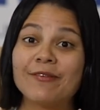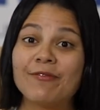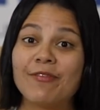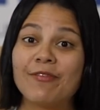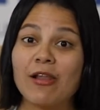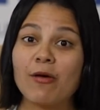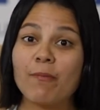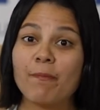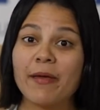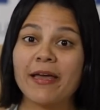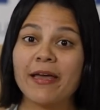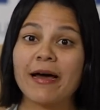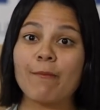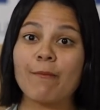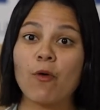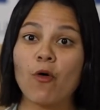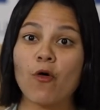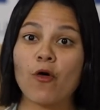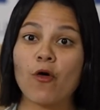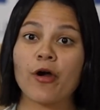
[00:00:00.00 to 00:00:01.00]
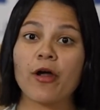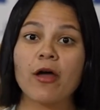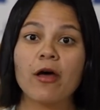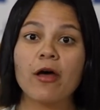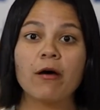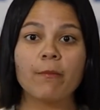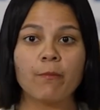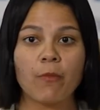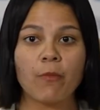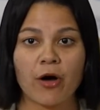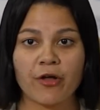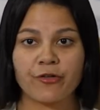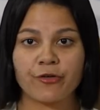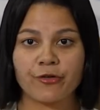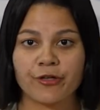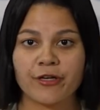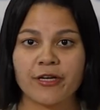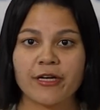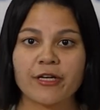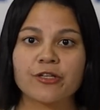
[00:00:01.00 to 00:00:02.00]
developing a more
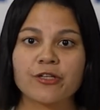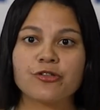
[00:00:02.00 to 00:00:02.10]
modern,